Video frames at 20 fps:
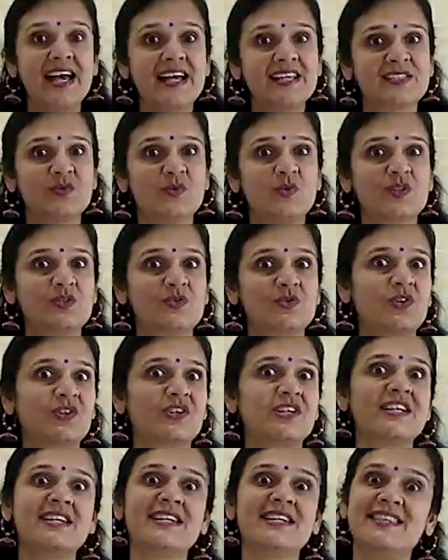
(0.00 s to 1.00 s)
As he was
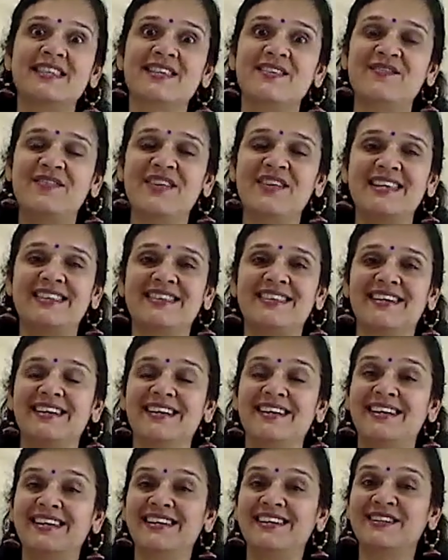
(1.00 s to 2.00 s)
walking, the
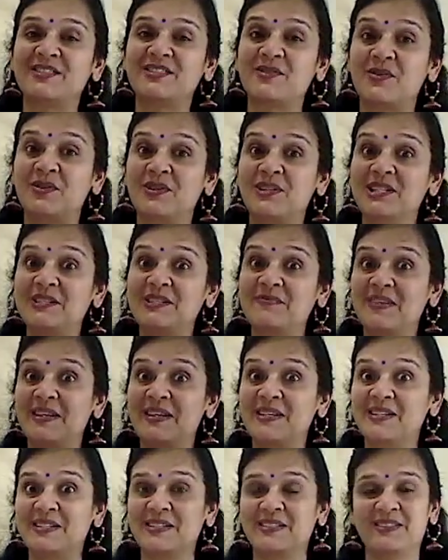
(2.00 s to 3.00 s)
Vetal told him
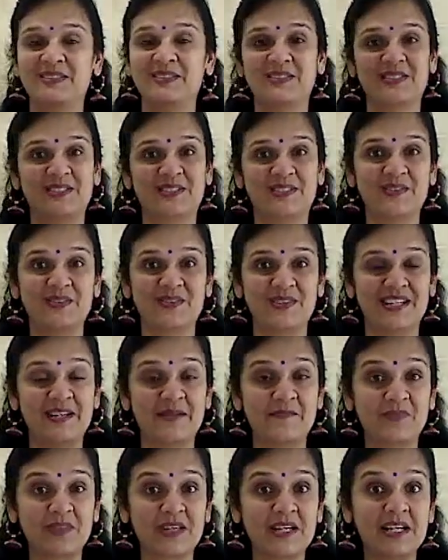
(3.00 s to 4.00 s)
another
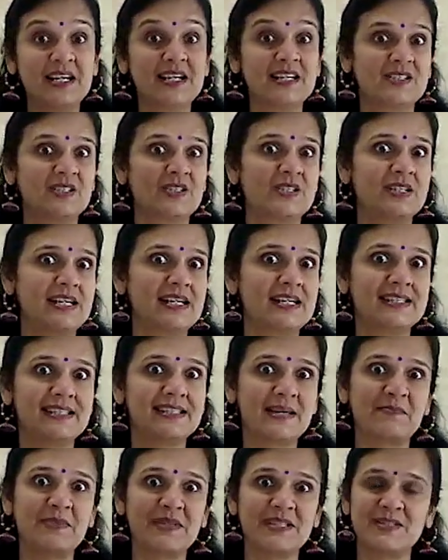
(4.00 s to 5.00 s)
story.
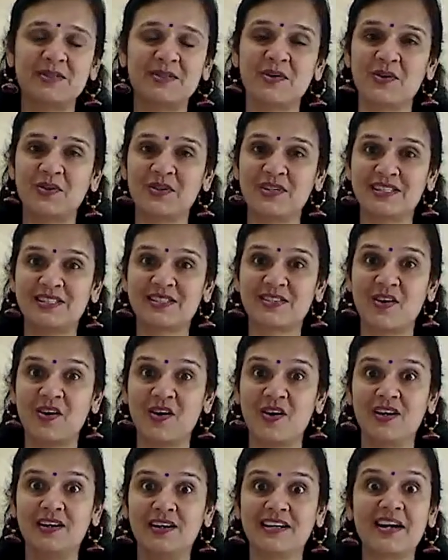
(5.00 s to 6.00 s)
Today's episode is
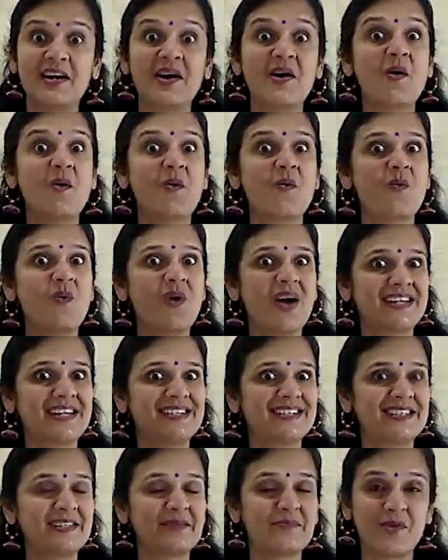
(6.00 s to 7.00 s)
called
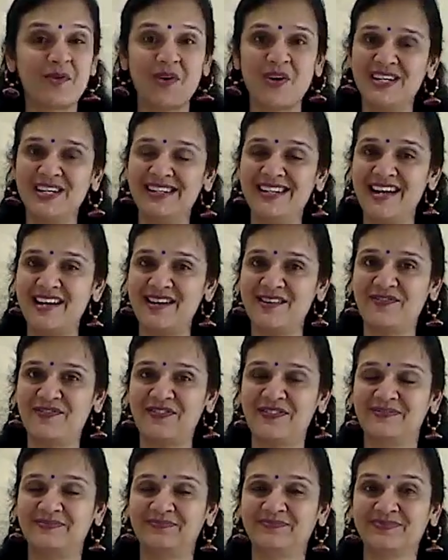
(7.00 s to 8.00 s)
Why Did the Boy
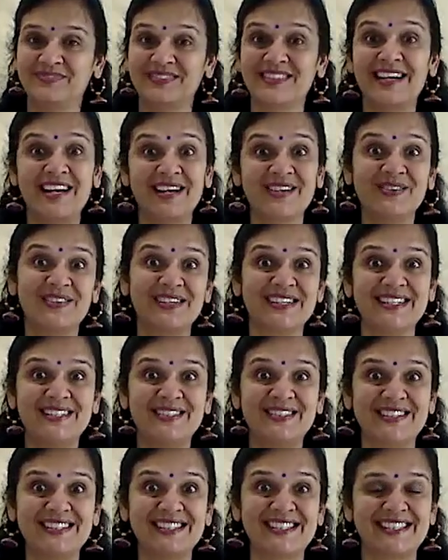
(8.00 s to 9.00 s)
Laugh? Are you
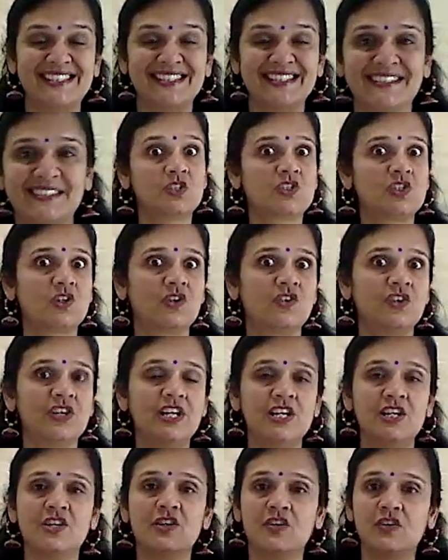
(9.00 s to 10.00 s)
ready to listen? The
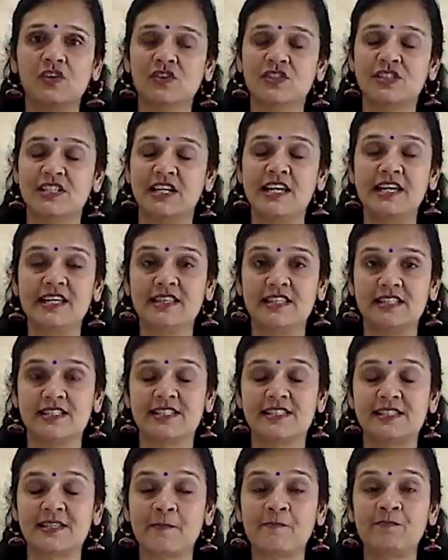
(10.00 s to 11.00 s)
story goes like
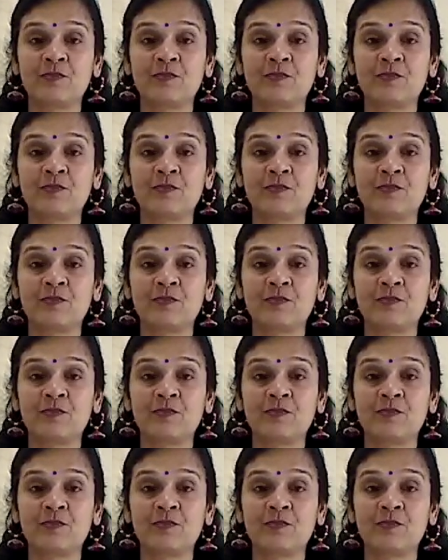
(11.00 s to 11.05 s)
this.